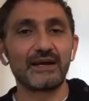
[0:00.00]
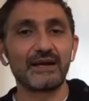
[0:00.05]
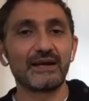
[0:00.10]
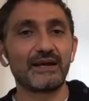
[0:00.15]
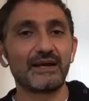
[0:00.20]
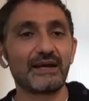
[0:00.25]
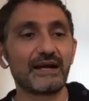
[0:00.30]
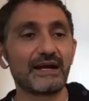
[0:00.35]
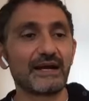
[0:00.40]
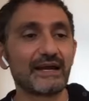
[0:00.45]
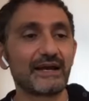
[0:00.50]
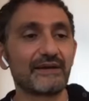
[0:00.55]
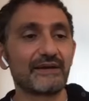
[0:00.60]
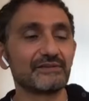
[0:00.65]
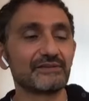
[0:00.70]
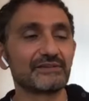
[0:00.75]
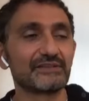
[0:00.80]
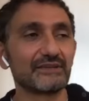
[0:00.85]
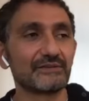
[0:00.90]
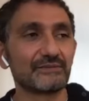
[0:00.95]
I
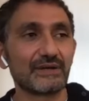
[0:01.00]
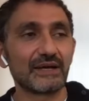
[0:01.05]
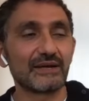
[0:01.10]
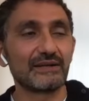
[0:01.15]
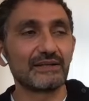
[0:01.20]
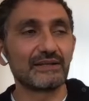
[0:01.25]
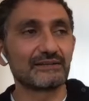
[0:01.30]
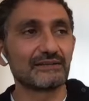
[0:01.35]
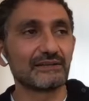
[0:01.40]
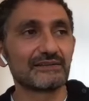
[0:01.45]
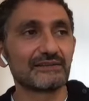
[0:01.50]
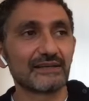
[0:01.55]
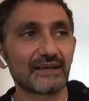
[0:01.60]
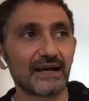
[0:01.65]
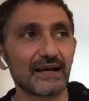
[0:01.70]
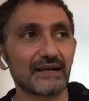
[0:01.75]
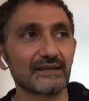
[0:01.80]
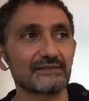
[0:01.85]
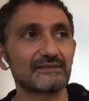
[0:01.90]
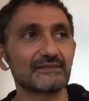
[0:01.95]
have a little
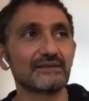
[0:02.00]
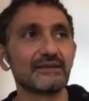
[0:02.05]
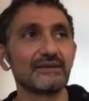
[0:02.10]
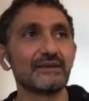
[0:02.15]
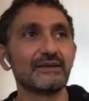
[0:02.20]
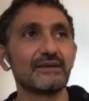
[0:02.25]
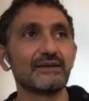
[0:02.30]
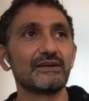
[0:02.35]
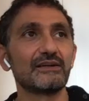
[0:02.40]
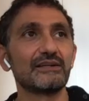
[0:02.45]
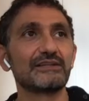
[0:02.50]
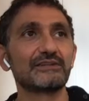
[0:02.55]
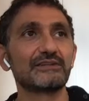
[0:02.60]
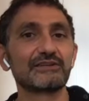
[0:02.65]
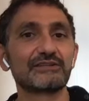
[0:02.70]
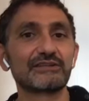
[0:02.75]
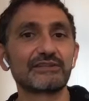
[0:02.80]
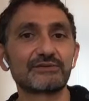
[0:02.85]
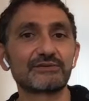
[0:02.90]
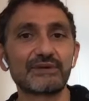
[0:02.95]

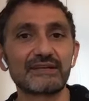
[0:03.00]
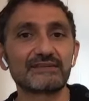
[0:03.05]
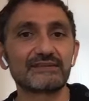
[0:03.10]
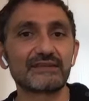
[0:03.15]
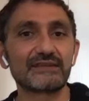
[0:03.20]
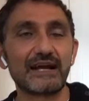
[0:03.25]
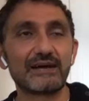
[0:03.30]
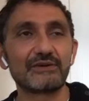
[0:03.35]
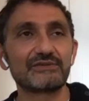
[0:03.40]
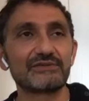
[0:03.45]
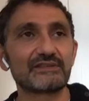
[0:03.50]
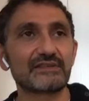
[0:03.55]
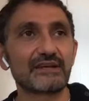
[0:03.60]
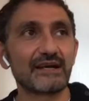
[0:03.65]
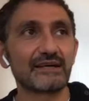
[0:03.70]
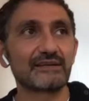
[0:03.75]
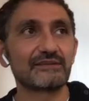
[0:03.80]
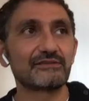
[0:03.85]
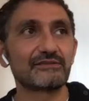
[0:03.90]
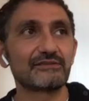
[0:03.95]
terrace
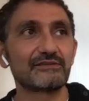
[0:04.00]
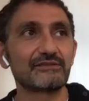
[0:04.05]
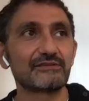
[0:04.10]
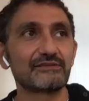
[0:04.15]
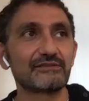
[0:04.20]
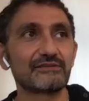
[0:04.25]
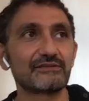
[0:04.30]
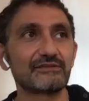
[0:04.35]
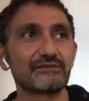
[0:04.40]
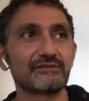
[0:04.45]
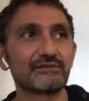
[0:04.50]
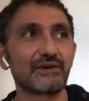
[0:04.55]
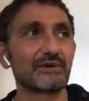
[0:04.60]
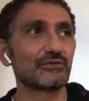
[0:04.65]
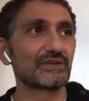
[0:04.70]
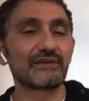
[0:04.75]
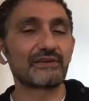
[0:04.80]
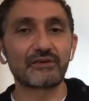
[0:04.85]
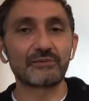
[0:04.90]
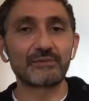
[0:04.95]
outside. So I
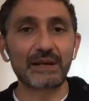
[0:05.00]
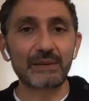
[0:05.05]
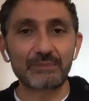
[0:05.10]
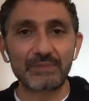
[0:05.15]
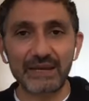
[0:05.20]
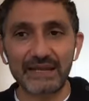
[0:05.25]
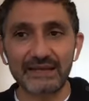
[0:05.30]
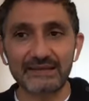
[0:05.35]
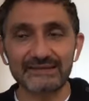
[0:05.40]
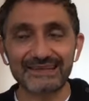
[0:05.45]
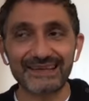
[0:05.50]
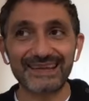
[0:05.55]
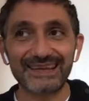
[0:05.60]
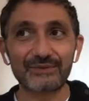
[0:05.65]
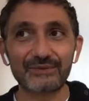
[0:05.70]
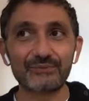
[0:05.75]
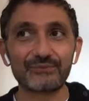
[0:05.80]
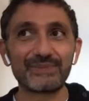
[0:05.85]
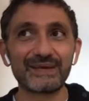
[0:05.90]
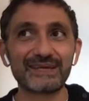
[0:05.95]
was looking after my
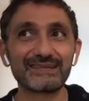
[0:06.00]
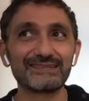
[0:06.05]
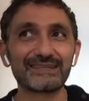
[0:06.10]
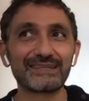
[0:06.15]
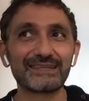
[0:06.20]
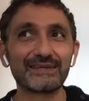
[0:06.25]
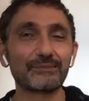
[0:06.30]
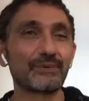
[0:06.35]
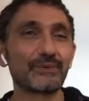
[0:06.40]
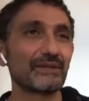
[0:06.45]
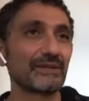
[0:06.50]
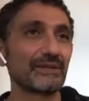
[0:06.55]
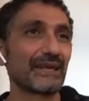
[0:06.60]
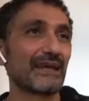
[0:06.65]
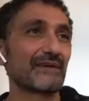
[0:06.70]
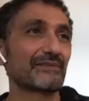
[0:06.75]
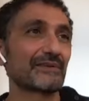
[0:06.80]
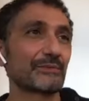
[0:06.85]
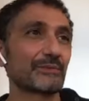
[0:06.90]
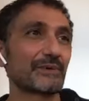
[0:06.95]
plants, and basically
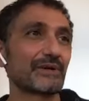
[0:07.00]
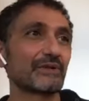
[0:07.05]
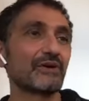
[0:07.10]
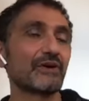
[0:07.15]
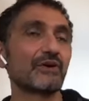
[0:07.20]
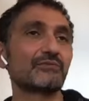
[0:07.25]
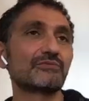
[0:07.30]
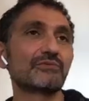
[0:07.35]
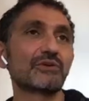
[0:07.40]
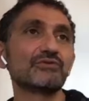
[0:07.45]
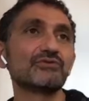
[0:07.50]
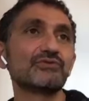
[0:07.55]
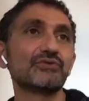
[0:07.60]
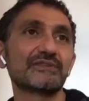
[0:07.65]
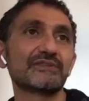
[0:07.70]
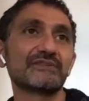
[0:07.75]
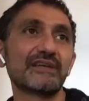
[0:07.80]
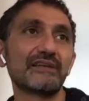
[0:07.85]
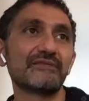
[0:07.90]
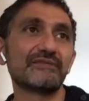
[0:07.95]
when everyone around
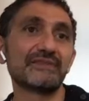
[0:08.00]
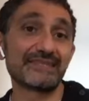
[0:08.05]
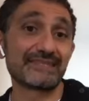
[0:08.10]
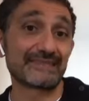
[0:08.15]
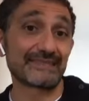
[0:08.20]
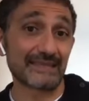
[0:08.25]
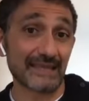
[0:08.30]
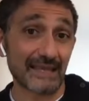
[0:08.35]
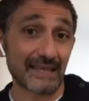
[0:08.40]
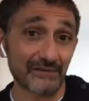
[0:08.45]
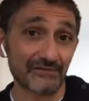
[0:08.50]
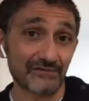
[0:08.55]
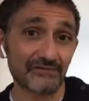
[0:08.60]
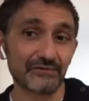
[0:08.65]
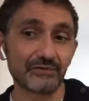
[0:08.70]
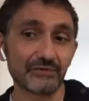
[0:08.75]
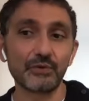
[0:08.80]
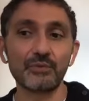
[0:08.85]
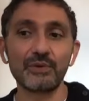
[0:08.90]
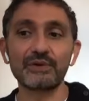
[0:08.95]
yourself is safe,
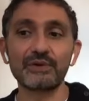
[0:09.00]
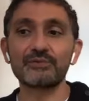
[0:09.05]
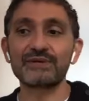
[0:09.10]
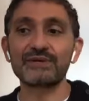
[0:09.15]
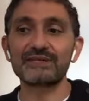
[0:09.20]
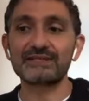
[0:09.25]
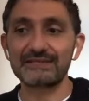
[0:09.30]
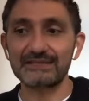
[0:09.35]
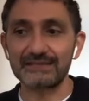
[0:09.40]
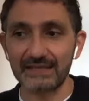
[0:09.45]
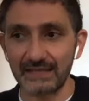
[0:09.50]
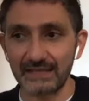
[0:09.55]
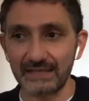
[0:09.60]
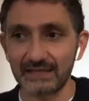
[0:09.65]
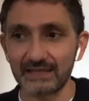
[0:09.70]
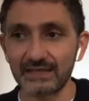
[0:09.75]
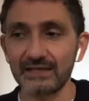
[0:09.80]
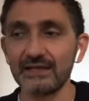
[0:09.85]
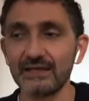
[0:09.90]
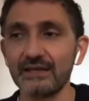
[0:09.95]
no one was sick,
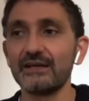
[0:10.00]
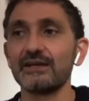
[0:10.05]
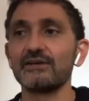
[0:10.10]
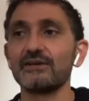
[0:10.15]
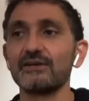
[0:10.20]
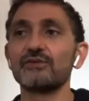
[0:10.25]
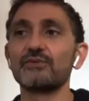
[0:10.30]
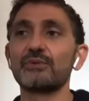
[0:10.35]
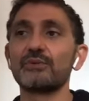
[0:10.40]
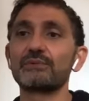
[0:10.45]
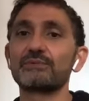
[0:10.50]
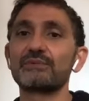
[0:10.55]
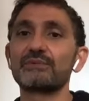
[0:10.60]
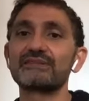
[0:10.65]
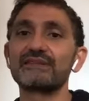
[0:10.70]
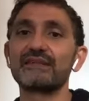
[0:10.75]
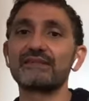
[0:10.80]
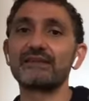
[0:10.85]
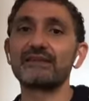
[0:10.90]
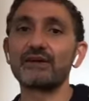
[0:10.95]
no one
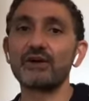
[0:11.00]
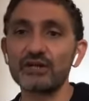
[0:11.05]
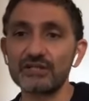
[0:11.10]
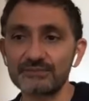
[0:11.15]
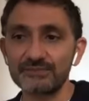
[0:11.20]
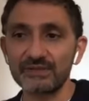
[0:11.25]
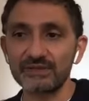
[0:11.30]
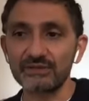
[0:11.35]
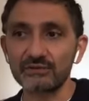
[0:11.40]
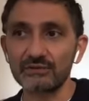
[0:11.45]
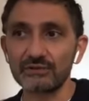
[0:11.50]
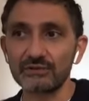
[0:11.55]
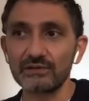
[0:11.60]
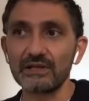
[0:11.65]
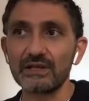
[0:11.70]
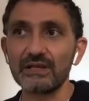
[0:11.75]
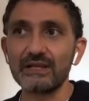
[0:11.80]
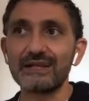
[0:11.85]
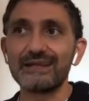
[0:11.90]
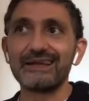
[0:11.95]
was at the
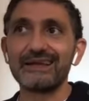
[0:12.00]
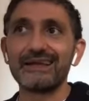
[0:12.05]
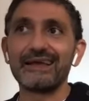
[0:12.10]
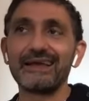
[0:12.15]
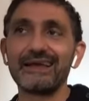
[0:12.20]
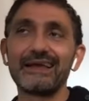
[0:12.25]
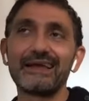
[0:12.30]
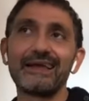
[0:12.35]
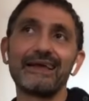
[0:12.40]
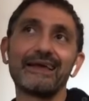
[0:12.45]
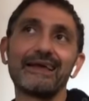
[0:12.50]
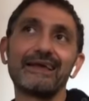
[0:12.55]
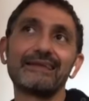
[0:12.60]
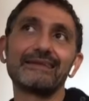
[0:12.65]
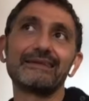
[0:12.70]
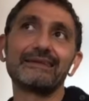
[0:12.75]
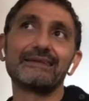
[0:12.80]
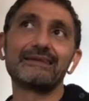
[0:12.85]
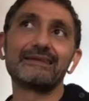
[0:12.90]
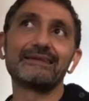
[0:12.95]
hospital,
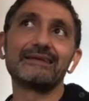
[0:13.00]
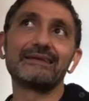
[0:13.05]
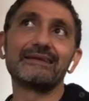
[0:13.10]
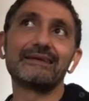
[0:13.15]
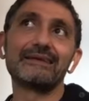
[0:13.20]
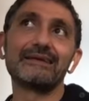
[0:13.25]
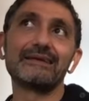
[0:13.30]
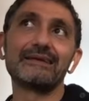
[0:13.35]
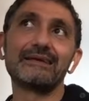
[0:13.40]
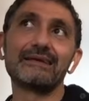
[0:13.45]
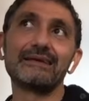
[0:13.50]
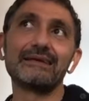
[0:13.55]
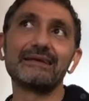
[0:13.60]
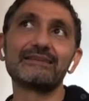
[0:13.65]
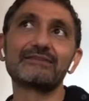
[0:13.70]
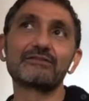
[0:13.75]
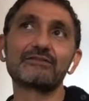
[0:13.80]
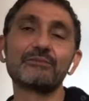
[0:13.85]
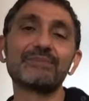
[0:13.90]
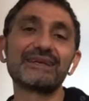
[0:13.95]
and
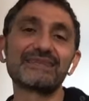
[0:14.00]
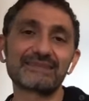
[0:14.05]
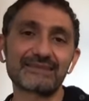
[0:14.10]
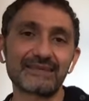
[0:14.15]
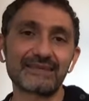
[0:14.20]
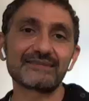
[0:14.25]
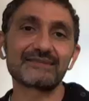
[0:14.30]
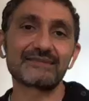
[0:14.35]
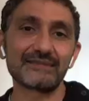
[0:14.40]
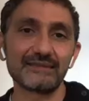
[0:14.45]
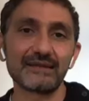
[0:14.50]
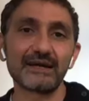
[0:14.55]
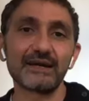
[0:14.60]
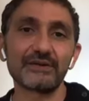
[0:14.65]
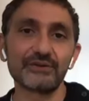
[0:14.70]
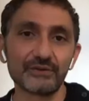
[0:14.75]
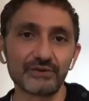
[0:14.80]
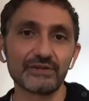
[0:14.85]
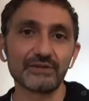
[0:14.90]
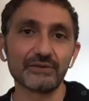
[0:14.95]
it's a best case
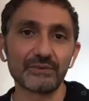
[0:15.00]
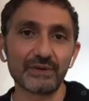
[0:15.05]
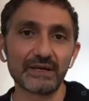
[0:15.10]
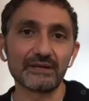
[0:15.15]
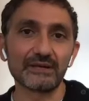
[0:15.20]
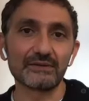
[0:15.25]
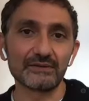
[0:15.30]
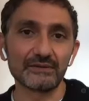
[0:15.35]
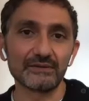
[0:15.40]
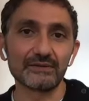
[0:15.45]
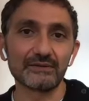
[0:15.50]
scenario in a way,